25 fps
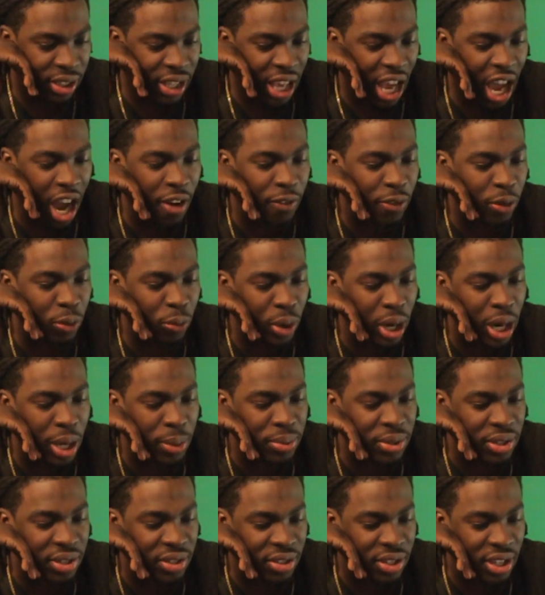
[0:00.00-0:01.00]
Calvin
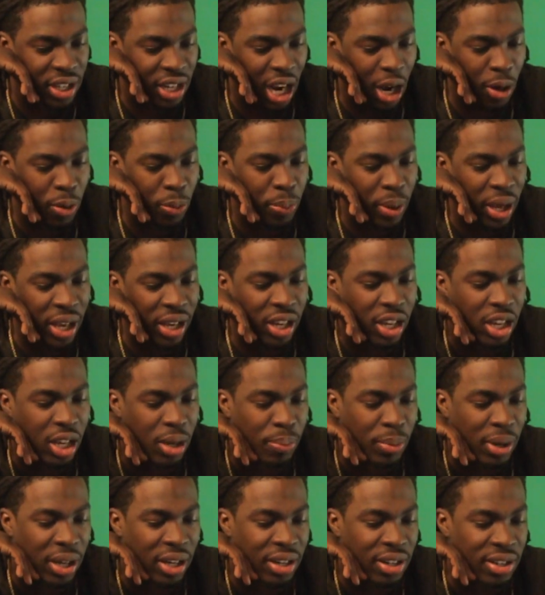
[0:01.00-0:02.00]
Ramsey said, I would pay
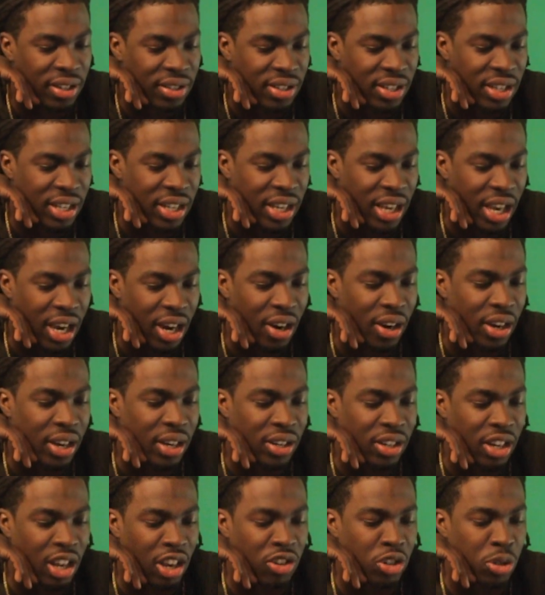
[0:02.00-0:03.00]
good money to see Gary
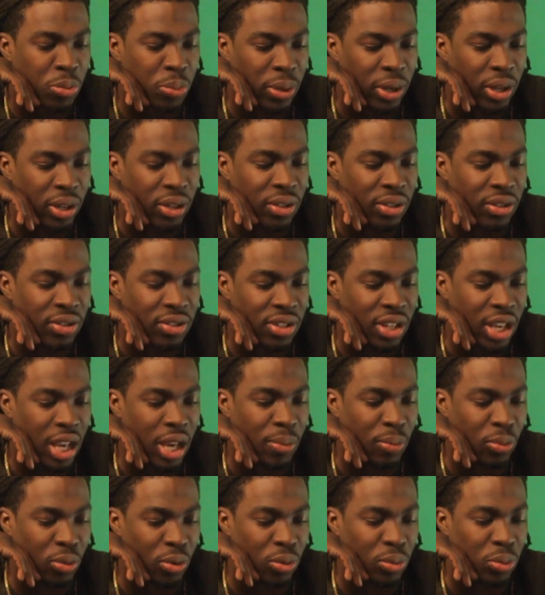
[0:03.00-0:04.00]
and Dave Chappelle in the
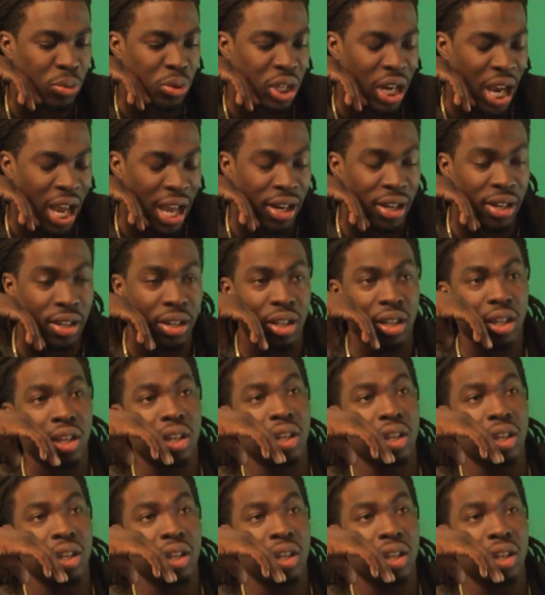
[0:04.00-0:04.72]
same room chatting.